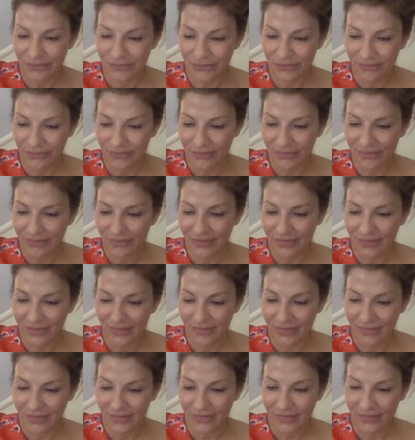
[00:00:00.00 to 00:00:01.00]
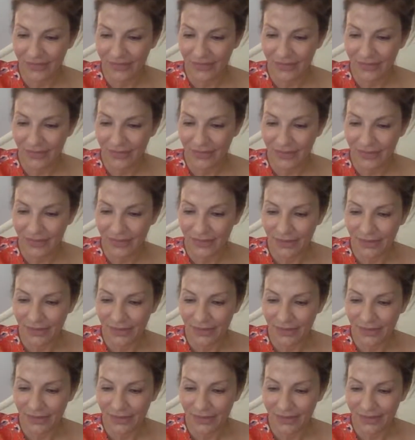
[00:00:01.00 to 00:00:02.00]

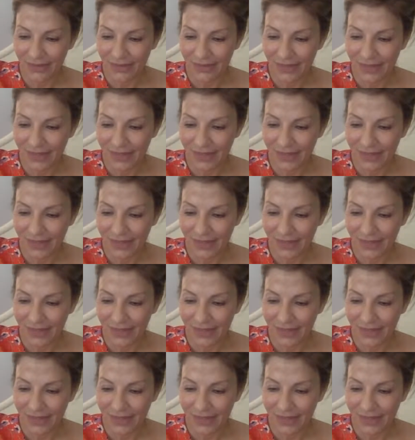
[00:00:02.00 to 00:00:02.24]
[no speech]